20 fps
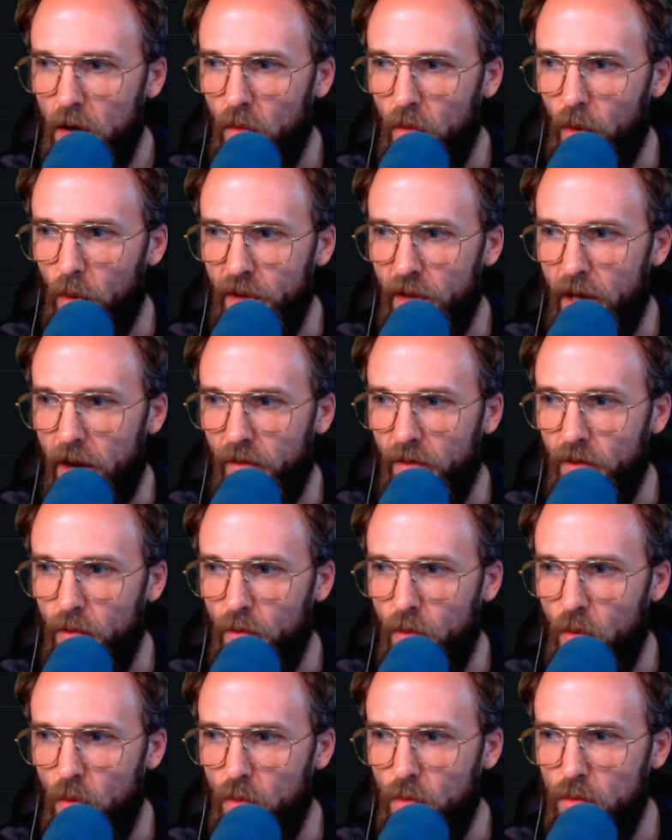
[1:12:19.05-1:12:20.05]
where we have the
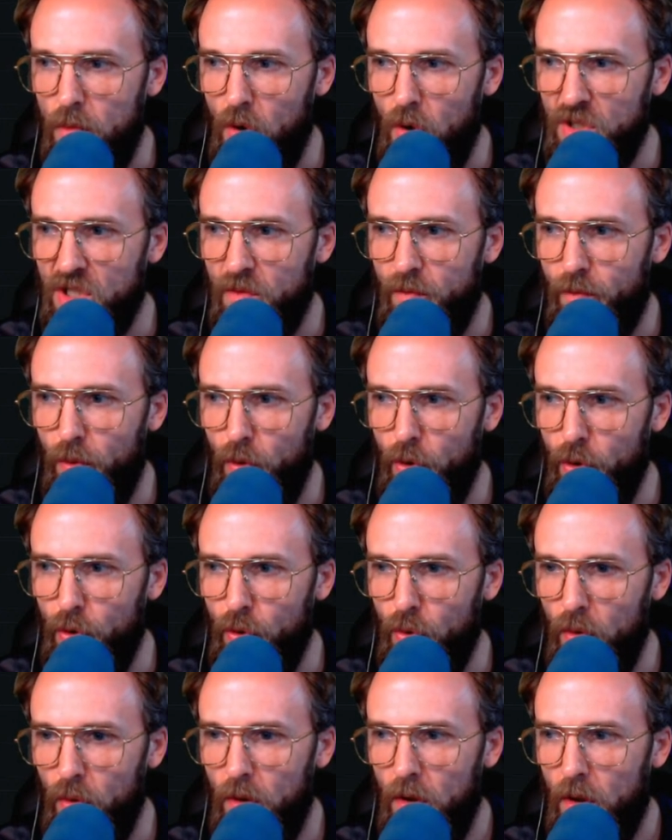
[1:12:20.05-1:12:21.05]
mo most
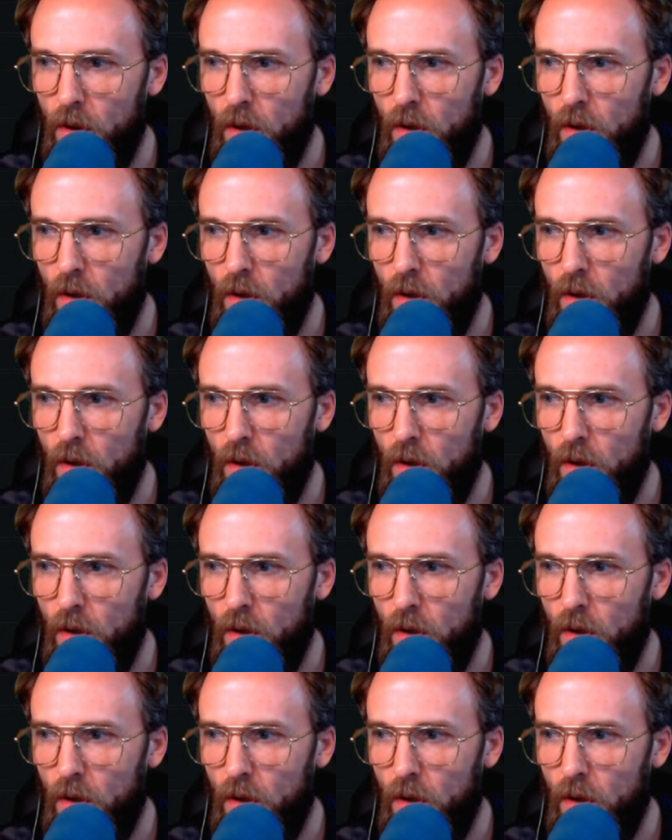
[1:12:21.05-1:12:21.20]
blue,